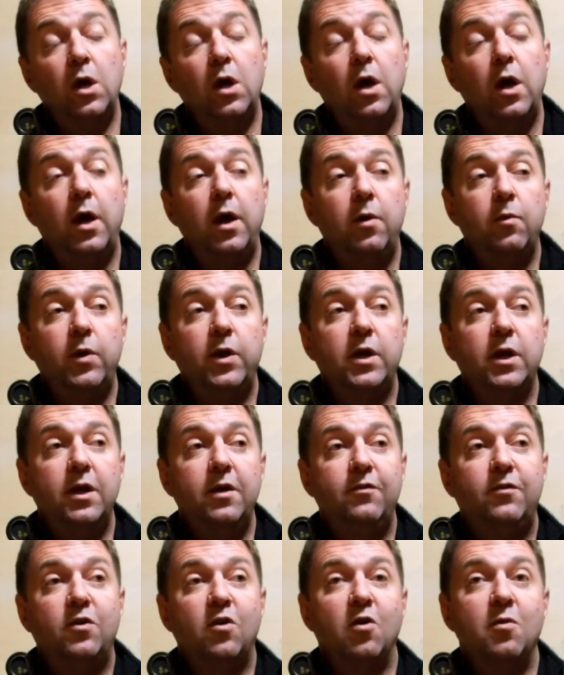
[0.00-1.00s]
And we can
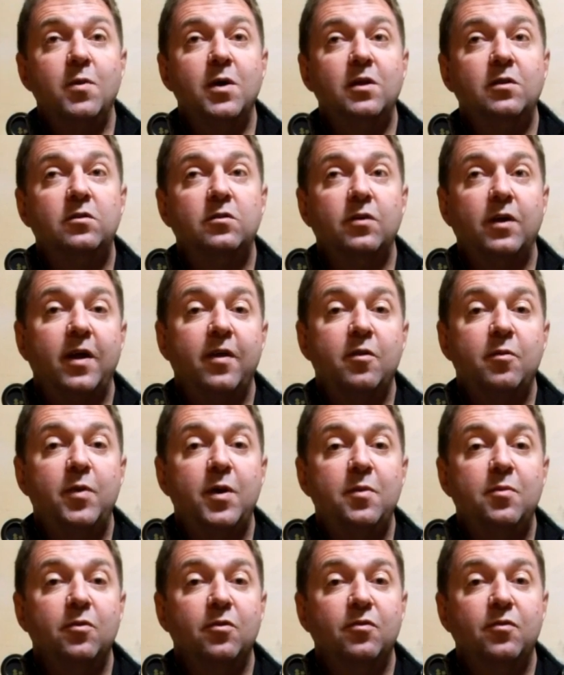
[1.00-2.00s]
leave comments on other
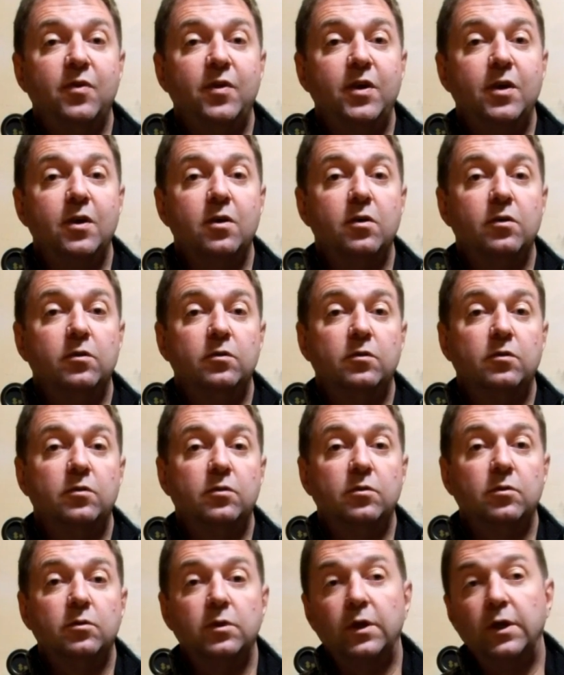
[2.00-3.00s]
people's videos
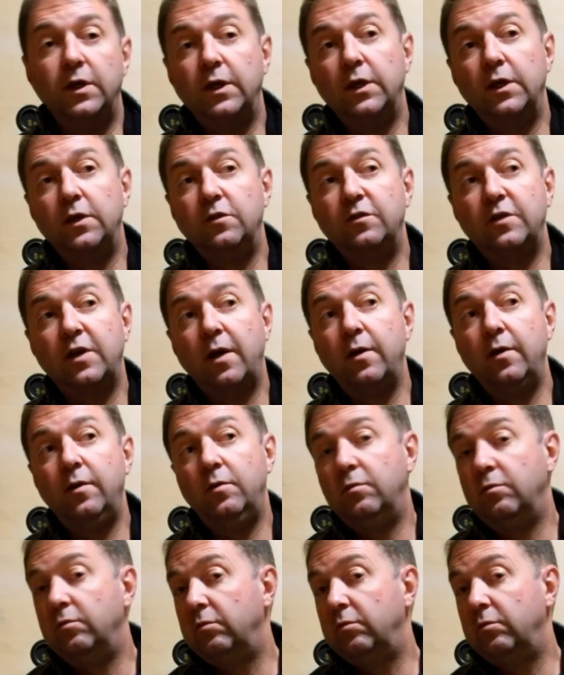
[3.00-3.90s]
and say